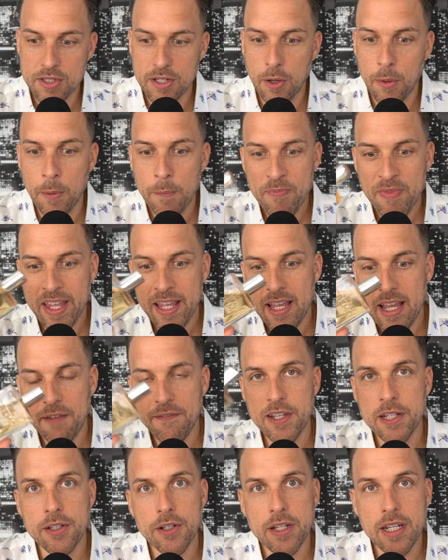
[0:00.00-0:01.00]
So
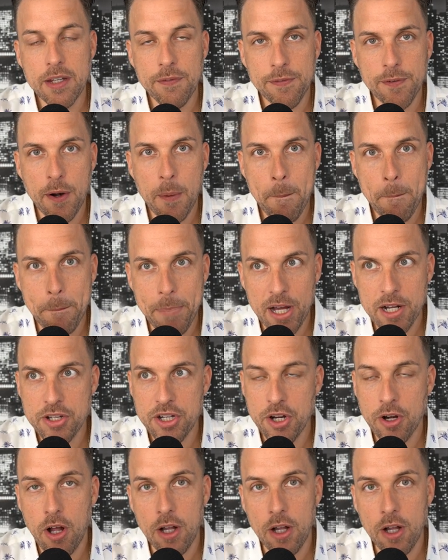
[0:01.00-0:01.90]
if you're looking for a budget